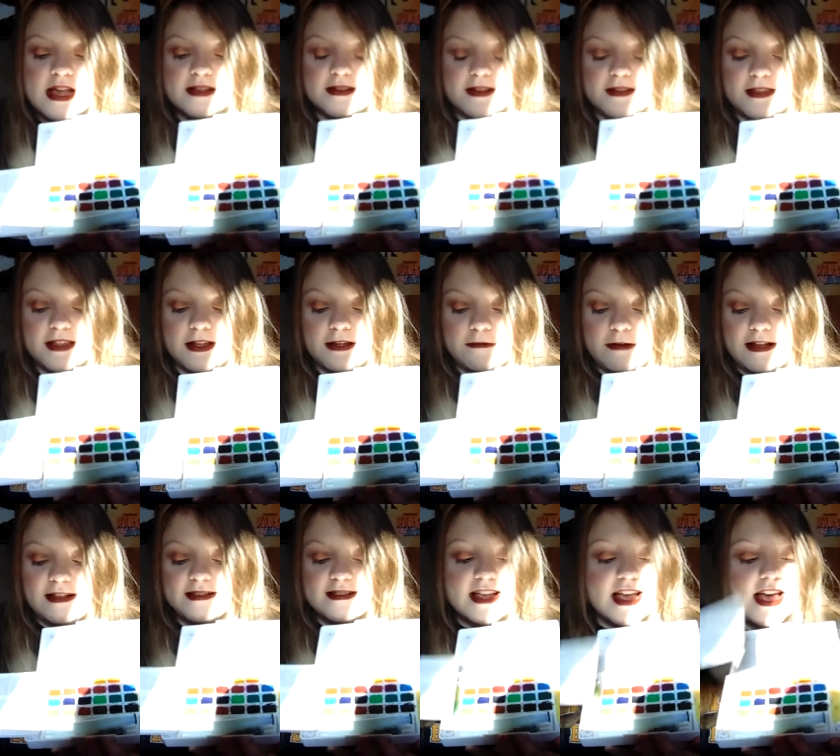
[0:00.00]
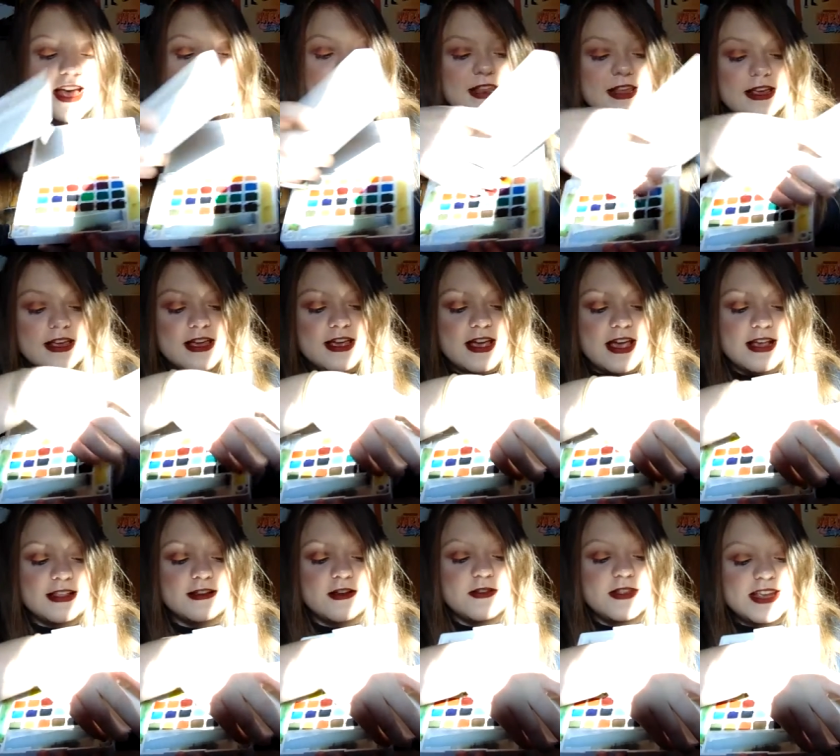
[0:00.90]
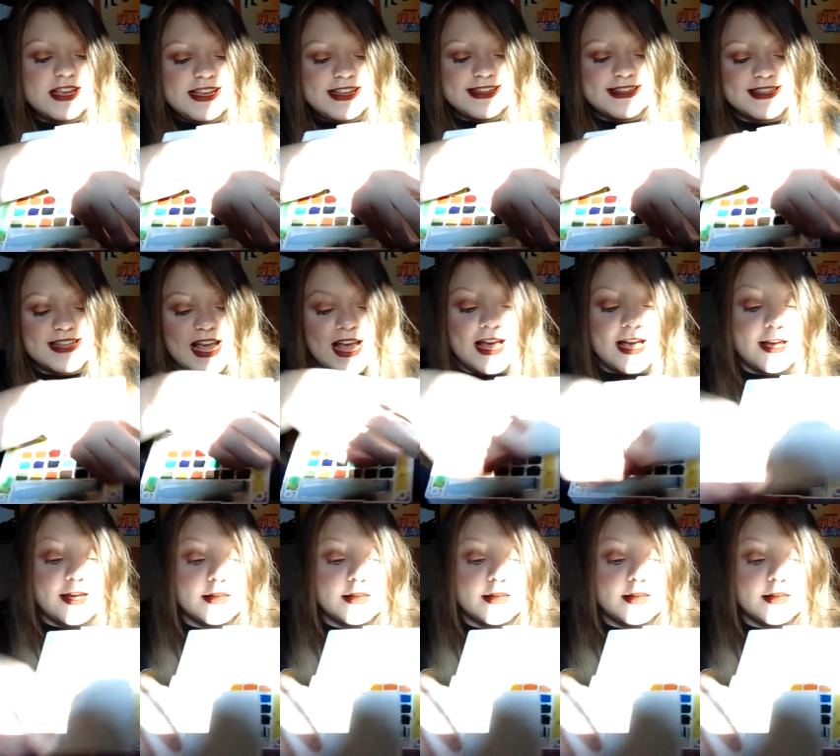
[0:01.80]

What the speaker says: It's on the west side, it's on the east side.